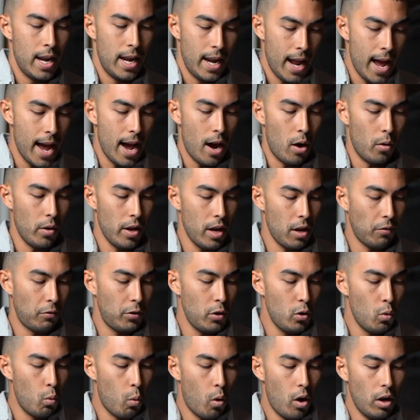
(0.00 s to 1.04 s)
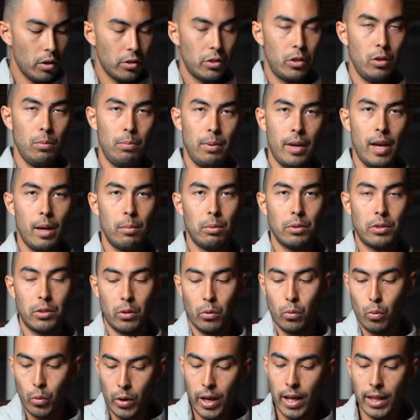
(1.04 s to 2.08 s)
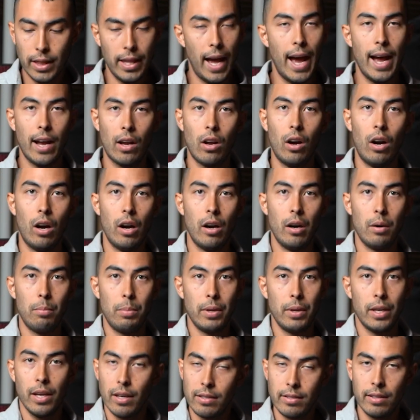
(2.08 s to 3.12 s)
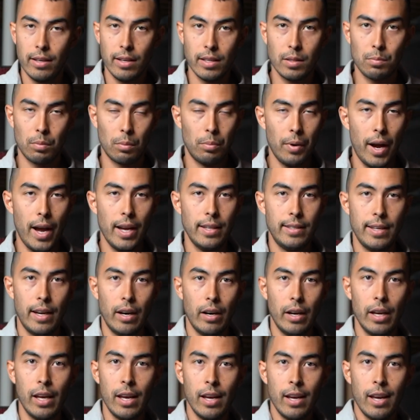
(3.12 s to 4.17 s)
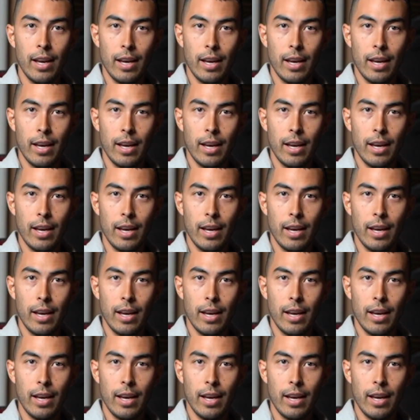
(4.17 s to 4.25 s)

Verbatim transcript: Now, if you want to be able to read that card, because it is proprietary,